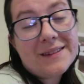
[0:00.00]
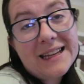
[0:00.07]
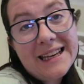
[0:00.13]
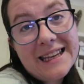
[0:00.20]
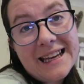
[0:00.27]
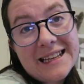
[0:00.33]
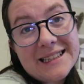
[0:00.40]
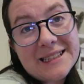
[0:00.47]

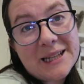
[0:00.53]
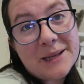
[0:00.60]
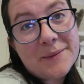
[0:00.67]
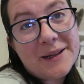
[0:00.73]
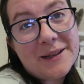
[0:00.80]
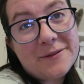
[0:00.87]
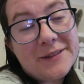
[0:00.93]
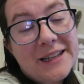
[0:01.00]
it's gonna be
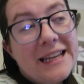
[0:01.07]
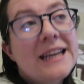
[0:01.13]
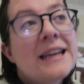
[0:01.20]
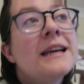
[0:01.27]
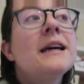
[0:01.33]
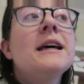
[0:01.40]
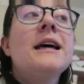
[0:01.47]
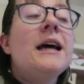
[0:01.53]
lovely.
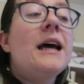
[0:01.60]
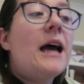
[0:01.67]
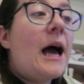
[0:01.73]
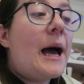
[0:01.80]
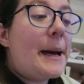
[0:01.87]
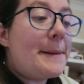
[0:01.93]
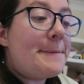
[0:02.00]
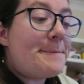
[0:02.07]
So
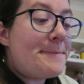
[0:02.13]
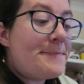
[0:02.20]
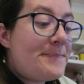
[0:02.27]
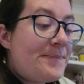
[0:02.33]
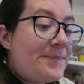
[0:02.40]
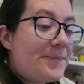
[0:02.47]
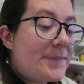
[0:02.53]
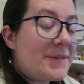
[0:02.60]
I'm
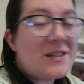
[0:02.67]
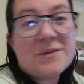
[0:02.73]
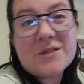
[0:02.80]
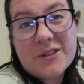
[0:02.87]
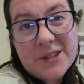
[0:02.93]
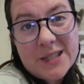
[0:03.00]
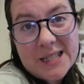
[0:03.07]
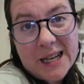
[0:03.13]

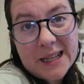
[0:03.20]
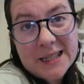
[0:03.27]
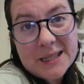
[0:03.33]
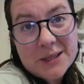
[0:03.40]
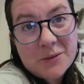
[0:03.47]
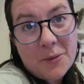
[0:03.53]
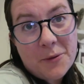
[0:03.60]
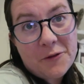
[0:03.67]
sorry to turn this
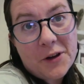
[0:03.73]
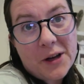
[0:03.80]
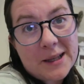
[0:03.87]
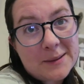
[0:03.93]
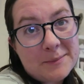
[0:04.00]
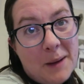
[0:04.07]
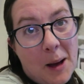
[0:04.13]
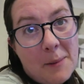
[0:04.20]
into a bit of
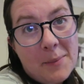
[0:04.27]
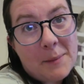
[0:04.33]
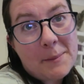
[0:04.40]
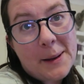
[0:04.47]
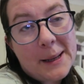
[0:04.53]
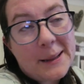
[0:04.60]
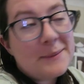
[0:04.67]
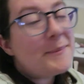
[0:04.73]
a
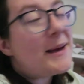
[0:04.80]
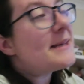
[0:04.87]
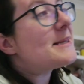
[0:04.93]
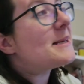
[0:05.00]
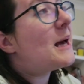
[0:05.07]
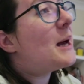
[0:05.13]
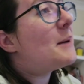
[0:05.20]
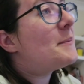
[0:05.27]
bummer
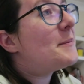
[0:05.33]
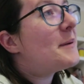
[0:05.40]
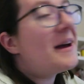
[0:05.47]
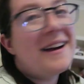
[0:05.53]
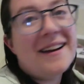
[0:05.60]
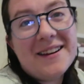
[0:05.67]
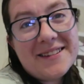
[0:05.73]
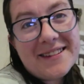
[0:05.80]

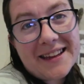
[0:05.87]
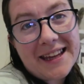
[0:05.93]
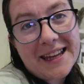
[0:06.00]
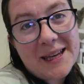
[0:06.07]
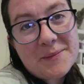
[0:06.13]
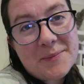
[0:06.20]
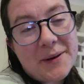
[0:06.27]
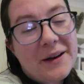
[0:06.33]

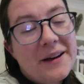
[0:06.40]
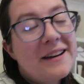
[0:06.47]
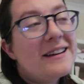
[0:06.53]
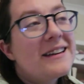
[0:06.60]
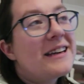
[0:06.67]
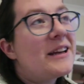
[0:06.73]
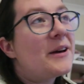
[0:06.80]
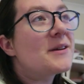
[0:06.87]
thingy, but
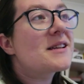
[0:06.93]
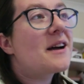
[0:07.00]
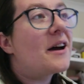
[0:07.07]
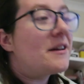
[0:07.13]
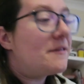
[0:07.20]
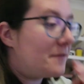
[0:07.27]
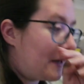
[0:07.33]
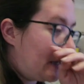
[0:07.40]
you know, it's kind
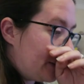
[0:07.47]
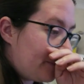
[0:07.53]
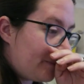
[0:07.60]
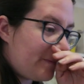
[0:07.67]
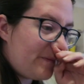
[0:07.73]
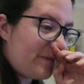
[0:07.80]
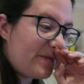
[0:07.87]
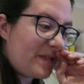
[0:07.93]
of
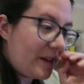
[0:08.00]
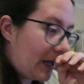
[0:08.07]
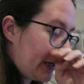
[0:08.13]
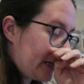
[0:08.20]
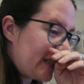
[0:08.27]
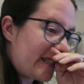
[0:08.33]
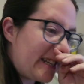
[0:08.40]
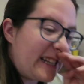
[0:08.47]

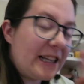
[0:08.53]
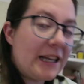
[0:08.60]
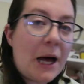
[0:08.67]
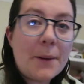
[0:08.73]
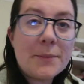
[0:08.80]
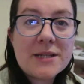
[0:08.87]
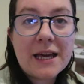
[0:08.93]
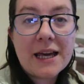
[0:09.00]
just a little
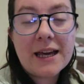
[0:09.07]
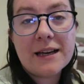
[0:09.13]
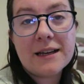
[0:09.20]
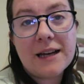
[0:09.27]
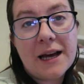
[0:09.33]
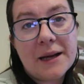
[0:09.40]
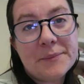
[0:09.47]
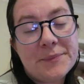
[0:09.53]
update,
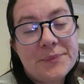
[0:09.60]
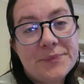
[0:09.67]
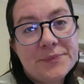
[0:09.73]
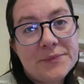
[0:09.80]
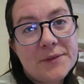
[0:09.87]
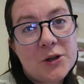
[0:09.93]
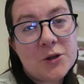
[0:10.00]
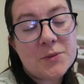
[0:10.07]

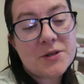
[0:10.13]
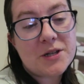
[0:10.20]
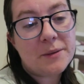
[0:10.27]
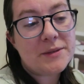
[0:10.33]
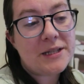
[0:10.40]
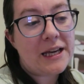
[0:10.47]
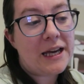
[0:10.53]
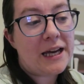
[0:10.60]
adoption
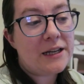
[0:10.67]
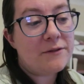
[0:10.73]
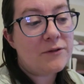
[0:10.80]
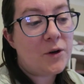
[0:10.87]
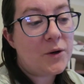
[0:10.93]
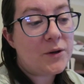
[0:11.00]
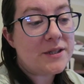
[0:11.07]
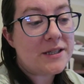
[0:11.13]
update and a
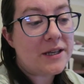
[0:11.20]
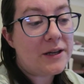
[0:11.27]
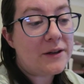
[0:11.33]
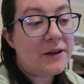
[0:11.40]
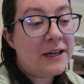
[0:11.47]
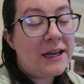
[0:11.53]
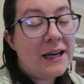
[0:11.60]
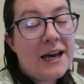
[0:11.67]
vlog. So
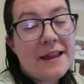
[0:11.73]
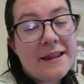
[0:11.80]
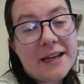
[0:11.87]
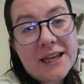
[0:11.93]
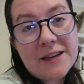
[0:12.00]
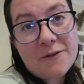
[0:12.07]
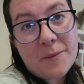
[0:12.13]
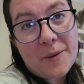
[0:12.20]
thank
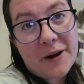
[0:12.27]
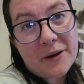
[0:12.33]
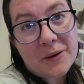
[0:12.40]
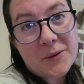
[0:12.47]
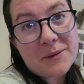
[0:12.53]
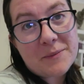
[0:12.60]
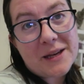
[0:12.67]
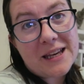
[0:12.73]
you for bearing
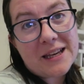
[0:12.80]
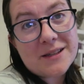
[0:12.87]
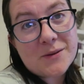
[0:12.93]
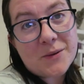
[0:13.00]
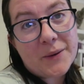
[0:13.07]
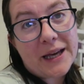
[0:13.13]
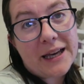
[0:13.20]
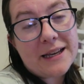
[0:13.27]
with me as
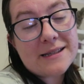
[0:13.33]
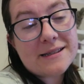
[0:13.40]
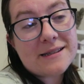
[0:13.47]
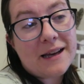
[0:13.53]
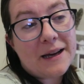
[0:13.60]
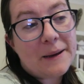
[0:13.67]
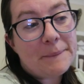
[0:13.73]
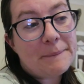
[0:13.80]
always
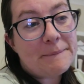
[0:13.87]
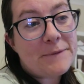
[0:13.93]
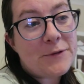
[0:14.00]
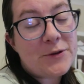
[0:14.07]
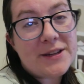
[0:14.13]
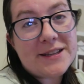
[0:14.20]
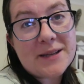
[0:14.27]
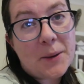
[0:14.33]
through
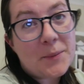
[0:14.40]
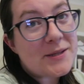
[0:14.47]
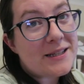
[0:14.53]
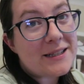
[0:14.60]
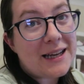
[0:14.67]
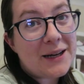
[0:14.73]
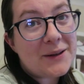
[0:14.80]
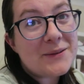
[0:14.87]
these ups and
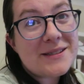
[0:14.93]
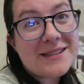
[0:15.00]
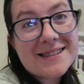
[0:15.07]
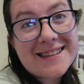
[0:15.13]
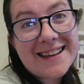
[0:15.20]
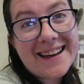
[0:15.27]
downs.